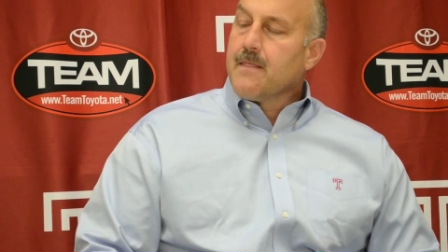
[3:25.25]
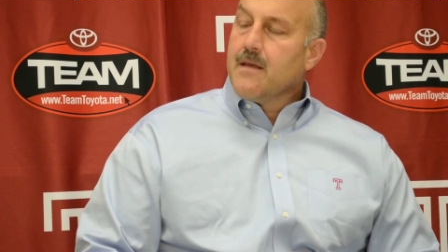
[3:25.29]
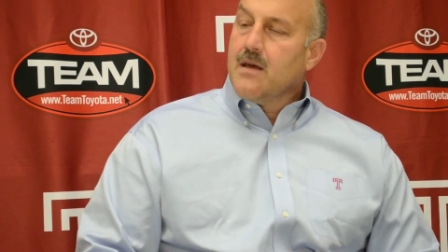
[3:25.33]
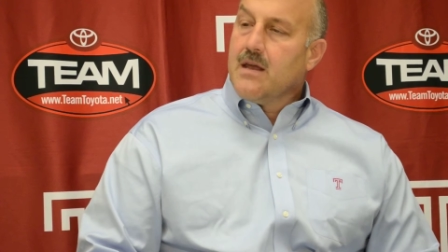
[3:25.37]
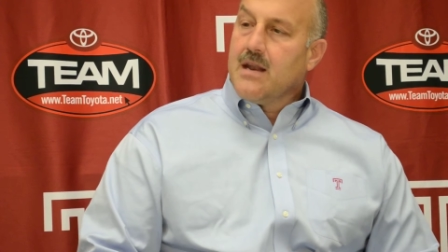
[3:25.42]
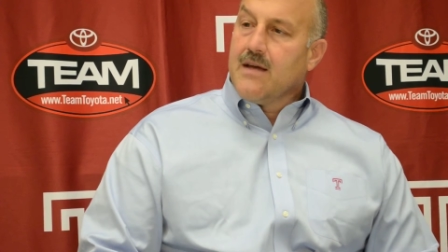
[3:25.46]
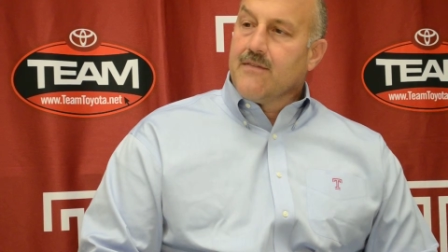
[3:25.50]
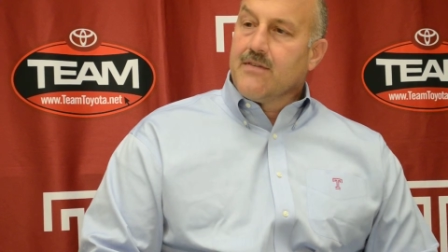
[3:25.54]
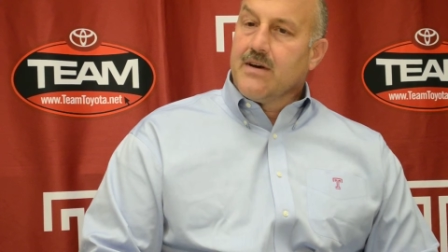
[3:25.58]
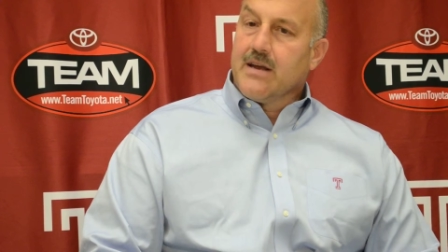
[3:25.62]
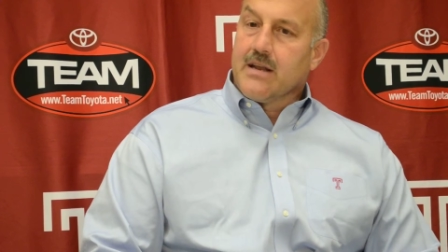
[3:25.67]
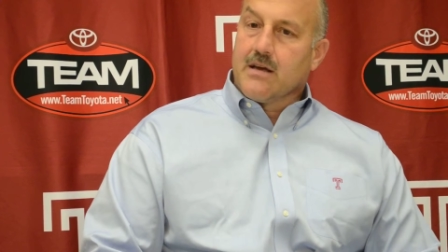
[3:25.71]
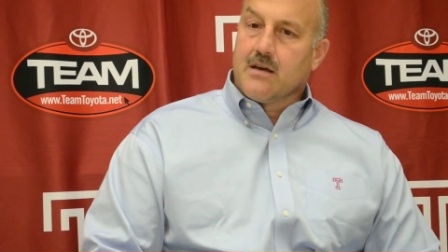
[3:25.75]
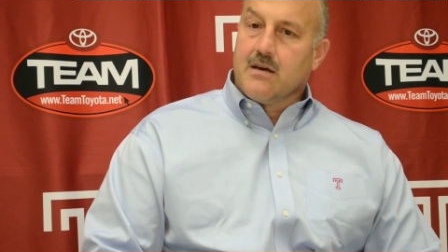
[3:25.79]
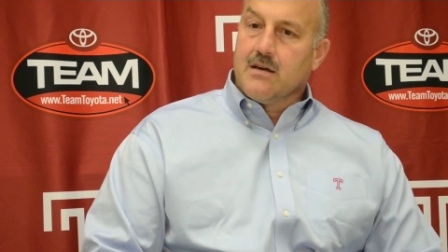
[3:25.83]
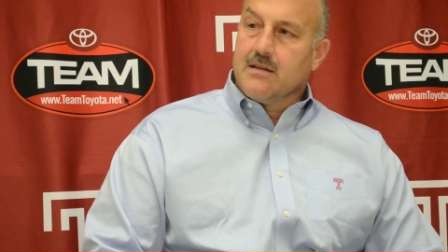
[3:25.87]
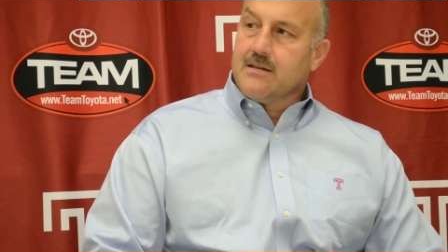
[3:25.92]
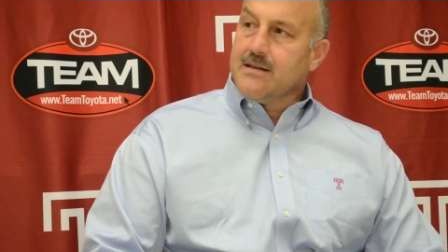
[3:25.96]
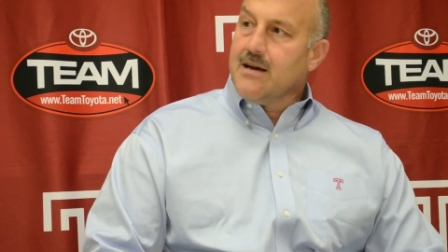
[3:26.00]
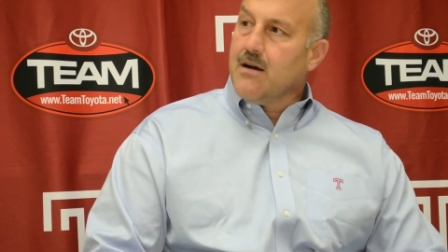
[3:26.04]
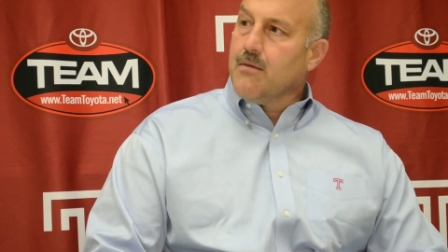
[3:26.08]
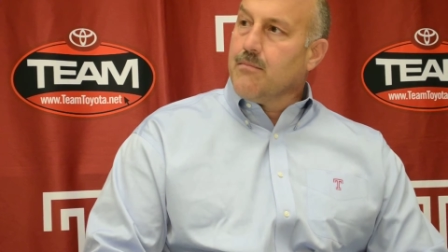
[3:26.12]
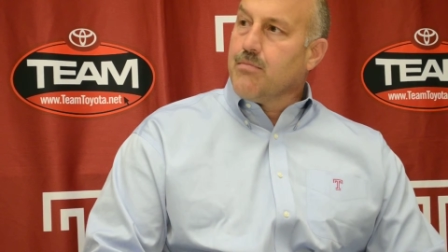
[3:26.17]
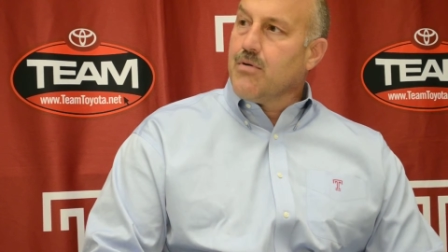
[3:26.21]
and I've got to cut
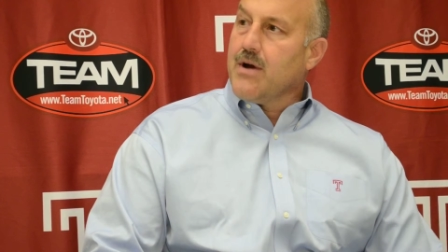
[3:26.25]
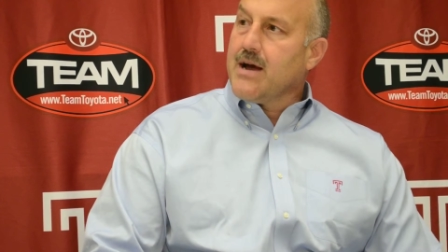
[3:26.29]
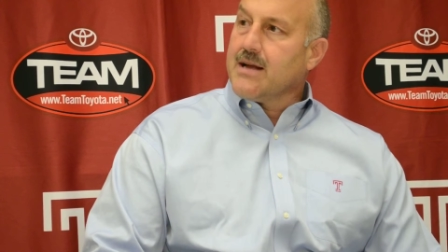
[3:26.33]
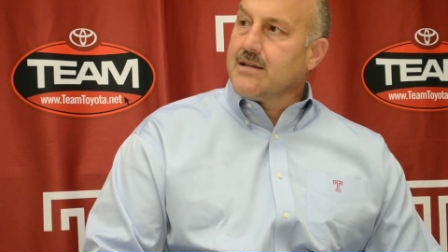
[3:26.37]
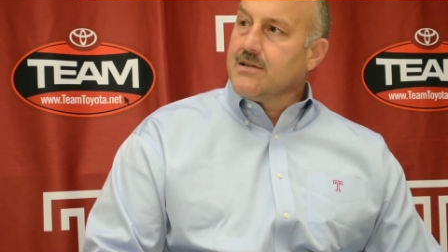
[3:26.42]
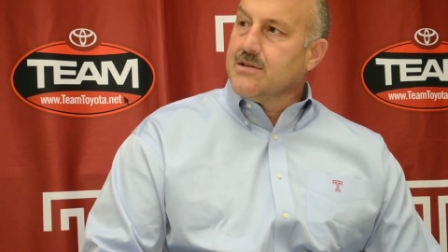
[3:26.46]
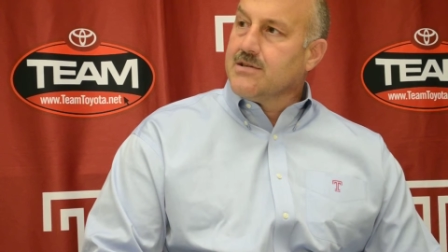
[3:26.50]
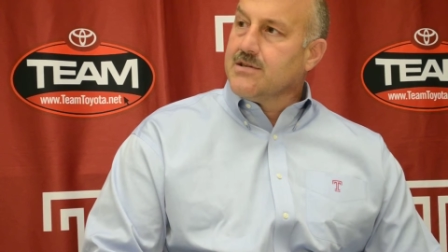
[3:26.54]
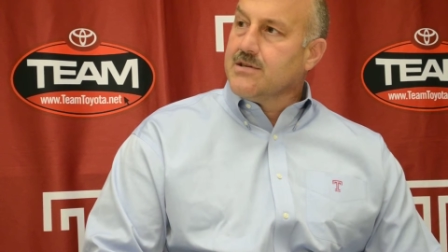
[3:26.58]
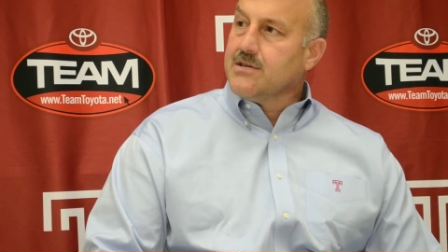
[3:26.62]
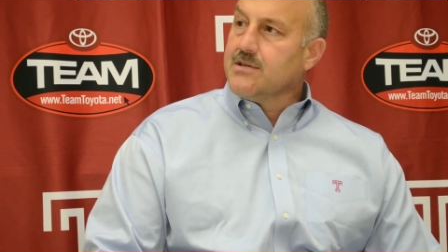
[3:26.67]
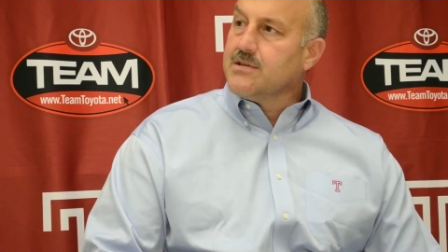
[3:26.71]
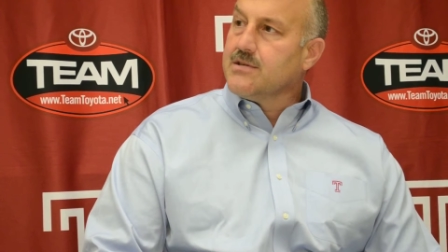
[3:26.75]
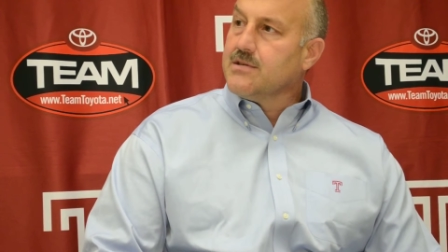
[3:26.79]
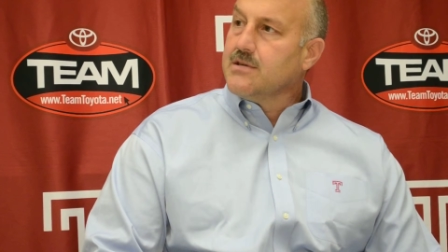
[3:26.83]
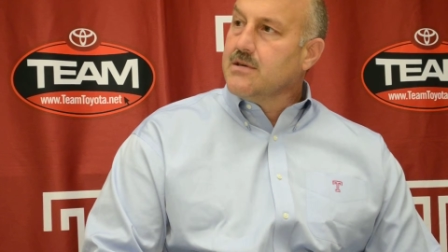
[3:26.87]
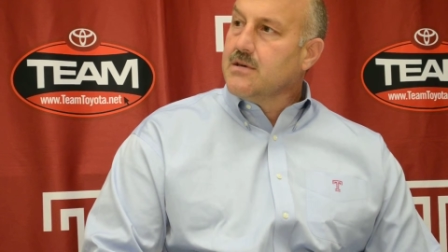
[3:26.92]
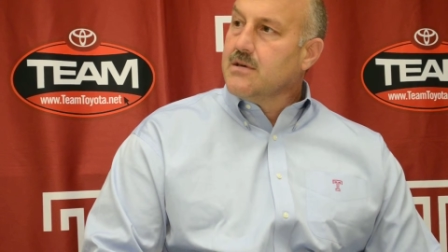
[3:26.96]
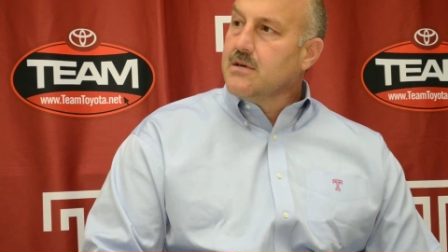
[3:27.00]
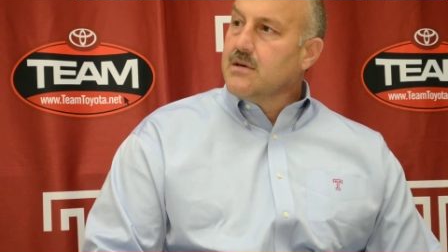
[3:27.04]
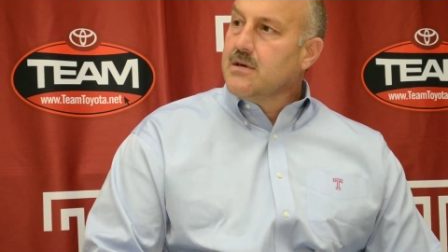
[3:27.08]
down practices